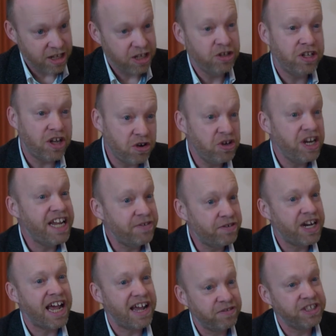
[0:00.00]
You don't
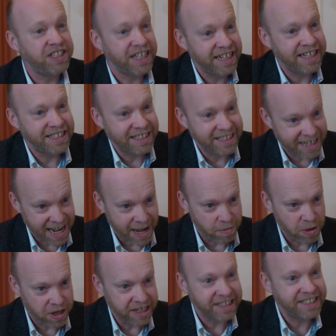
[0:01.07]
even have to take a
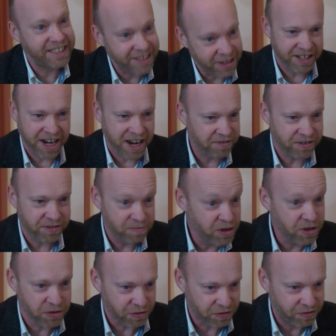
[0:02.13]
step. It's so you have to
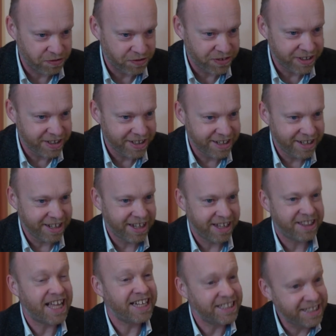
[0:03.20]
move. It's not even so
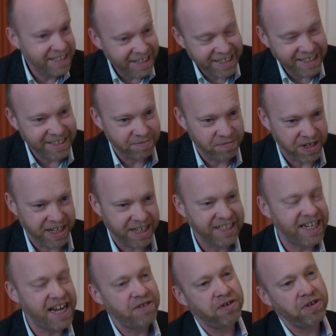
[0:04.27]
complex. The easy bit.
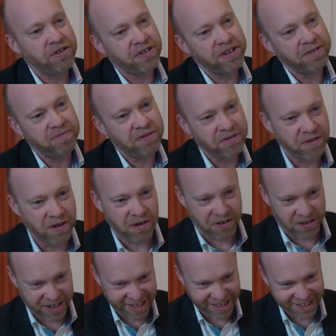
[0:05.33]
It's everything
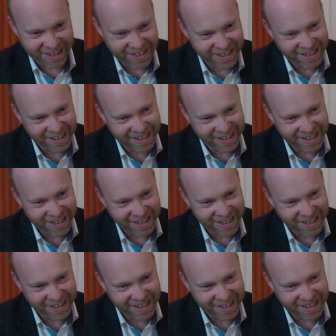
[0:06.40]
before it.